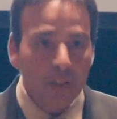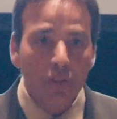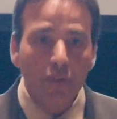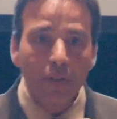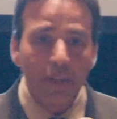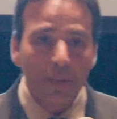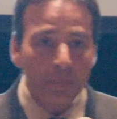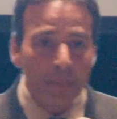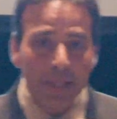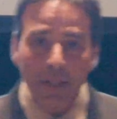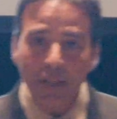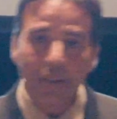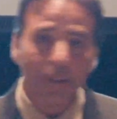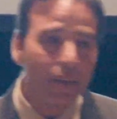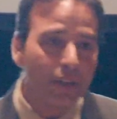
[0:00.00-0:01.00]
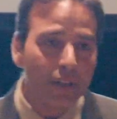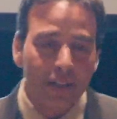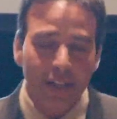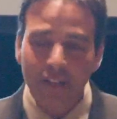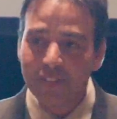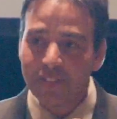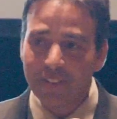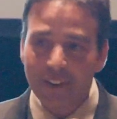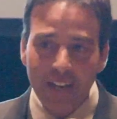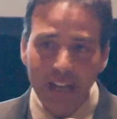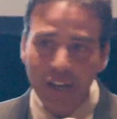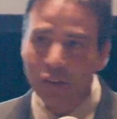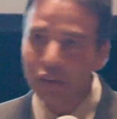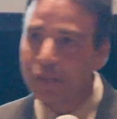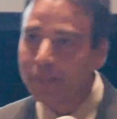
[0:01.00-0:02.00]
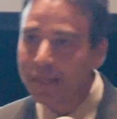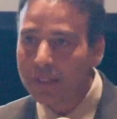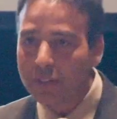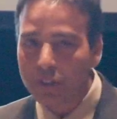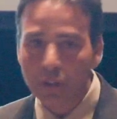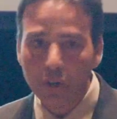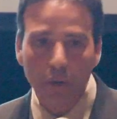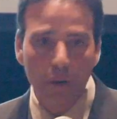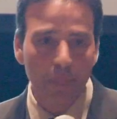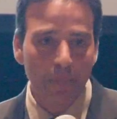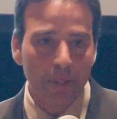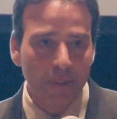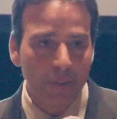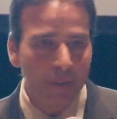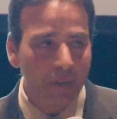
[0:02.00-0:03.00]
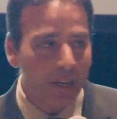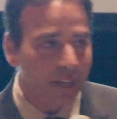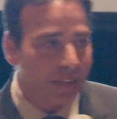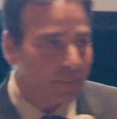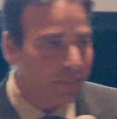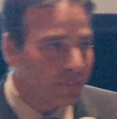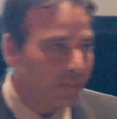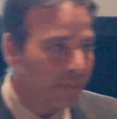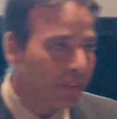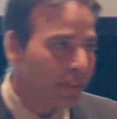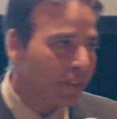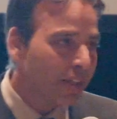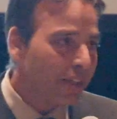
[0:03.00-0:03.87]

You can be on the lookout for how it might show up in your life.